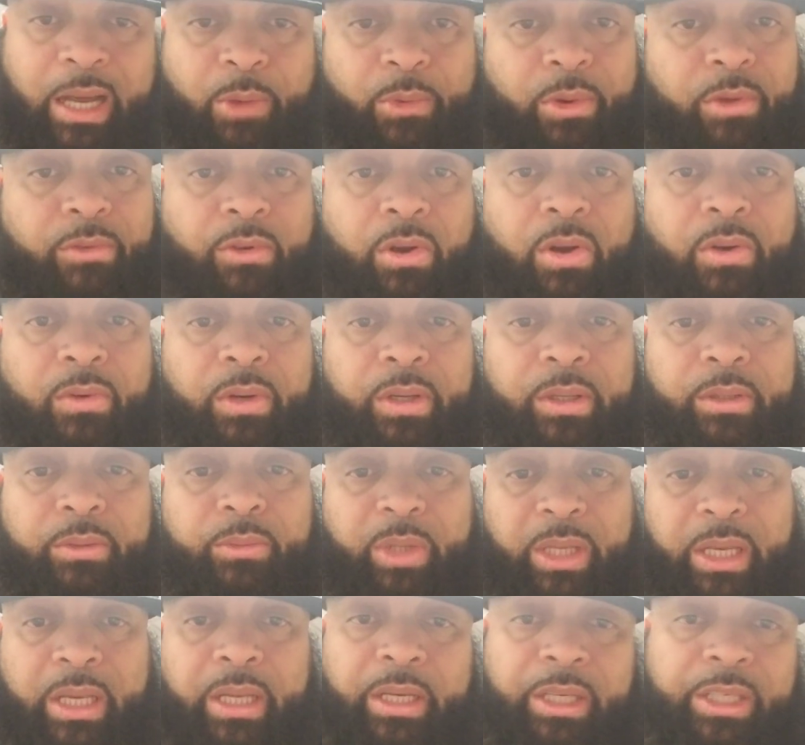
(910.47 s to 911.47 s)
we rolling.
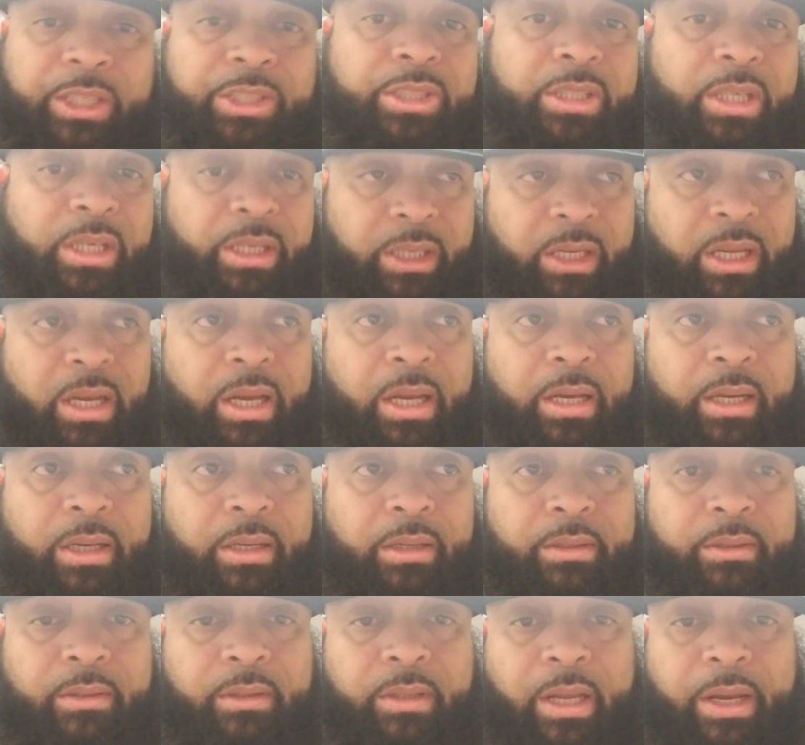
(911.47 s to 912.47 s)
We getting this shit done.
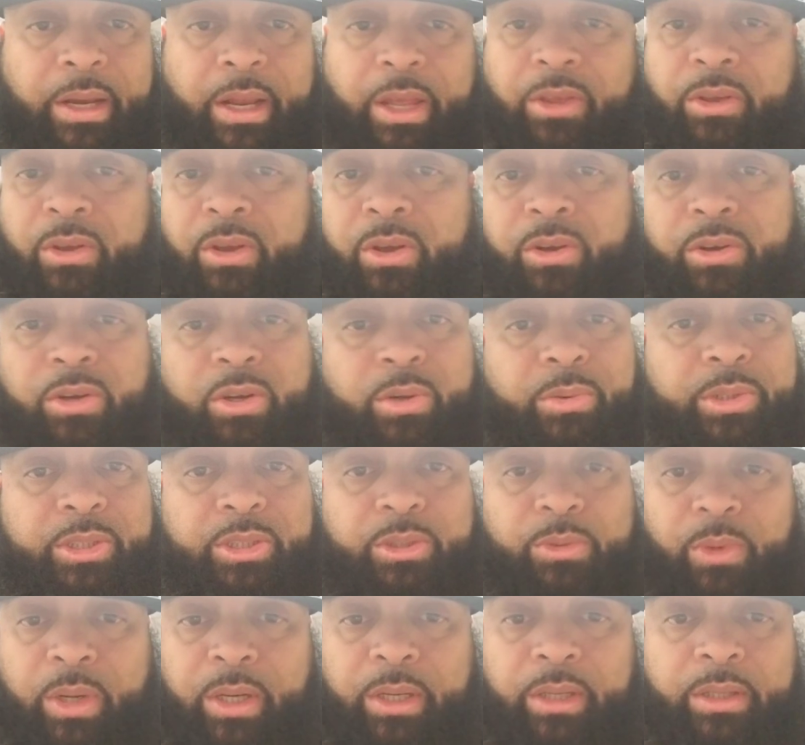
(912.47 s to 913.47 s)
And then you can go do what
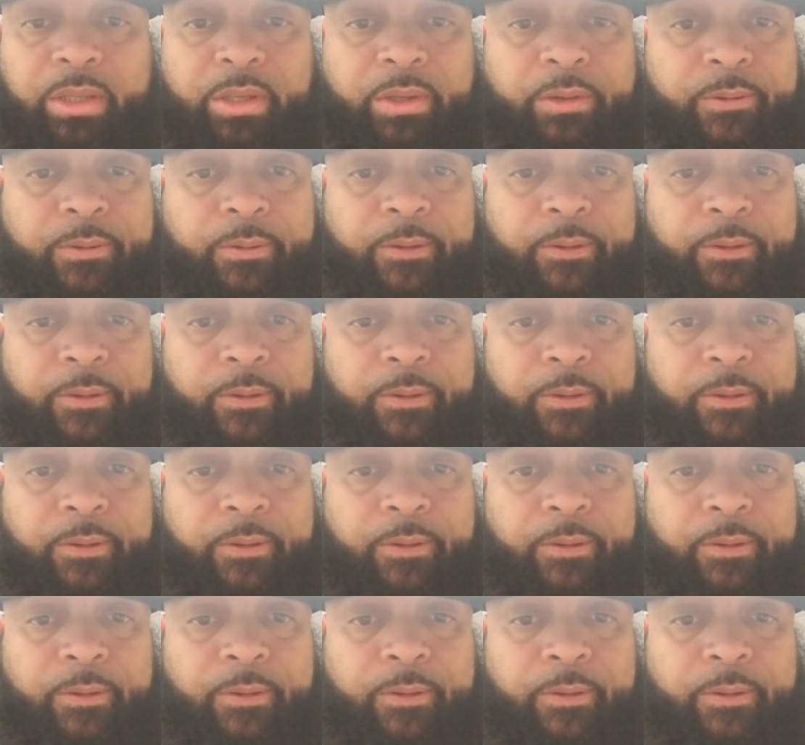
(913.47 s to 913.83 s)
you wanna do.